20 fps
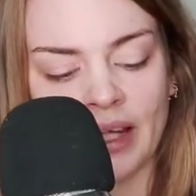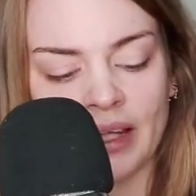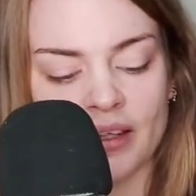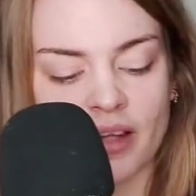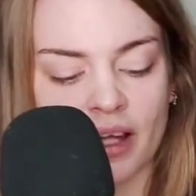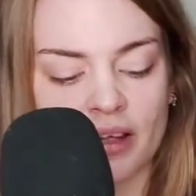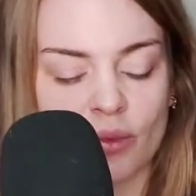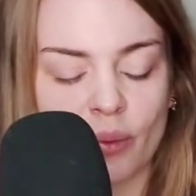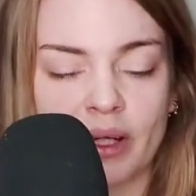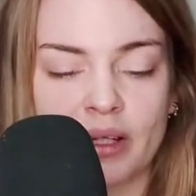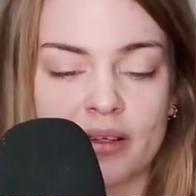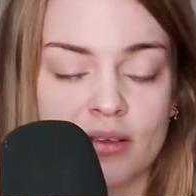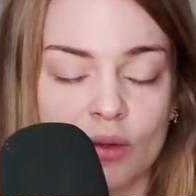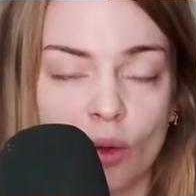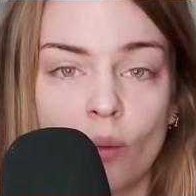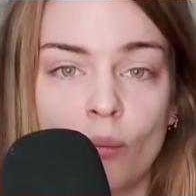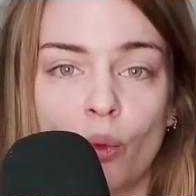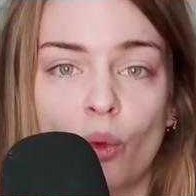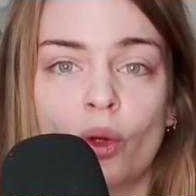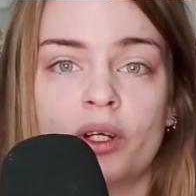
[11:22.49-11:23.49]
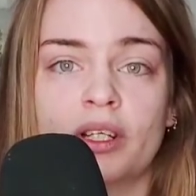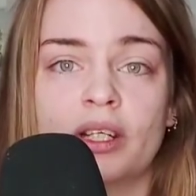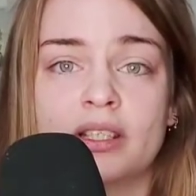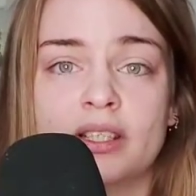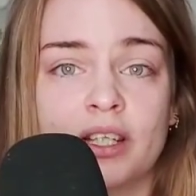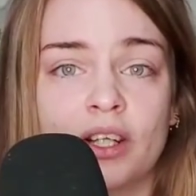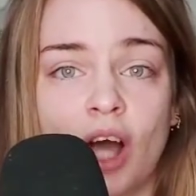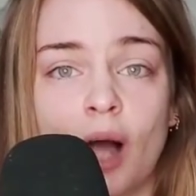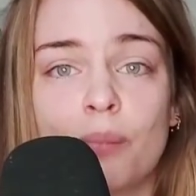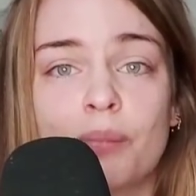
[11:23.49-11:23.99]
And that's why it's so
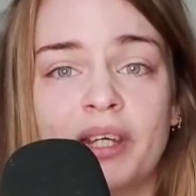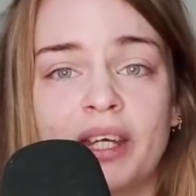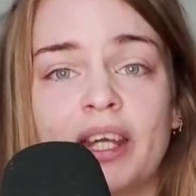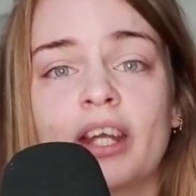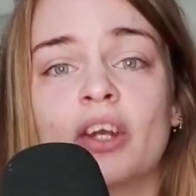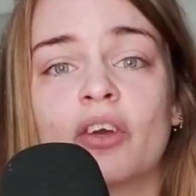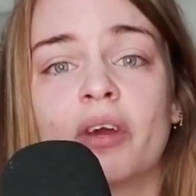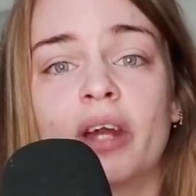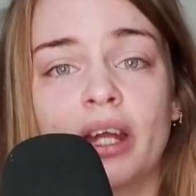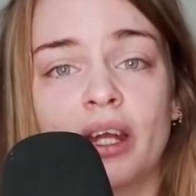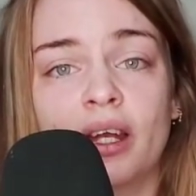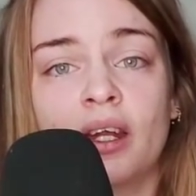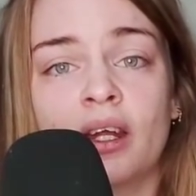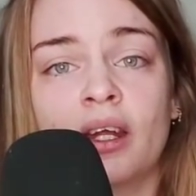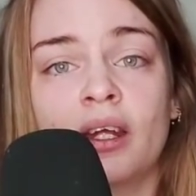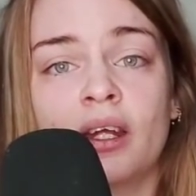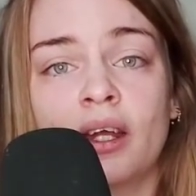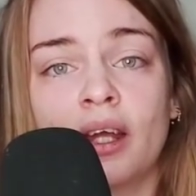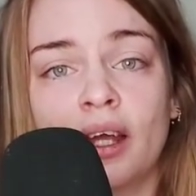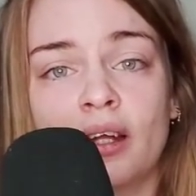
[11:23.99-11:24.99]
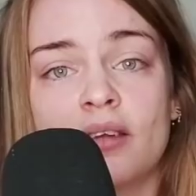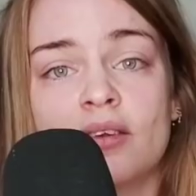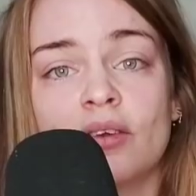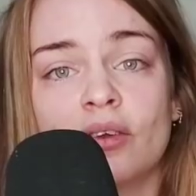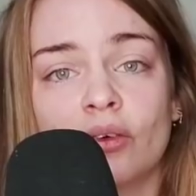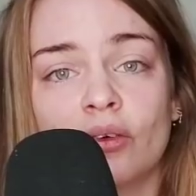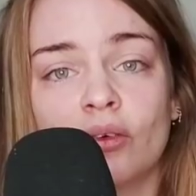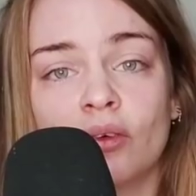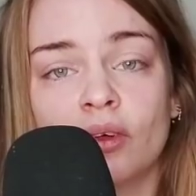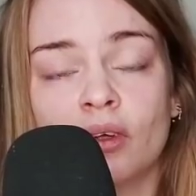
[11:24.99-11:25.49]
important to not be ignorant and
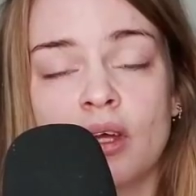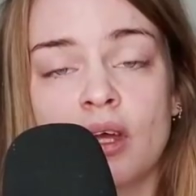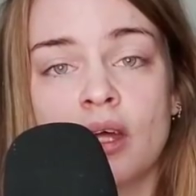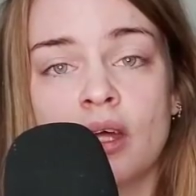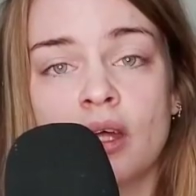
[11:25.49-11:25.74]
to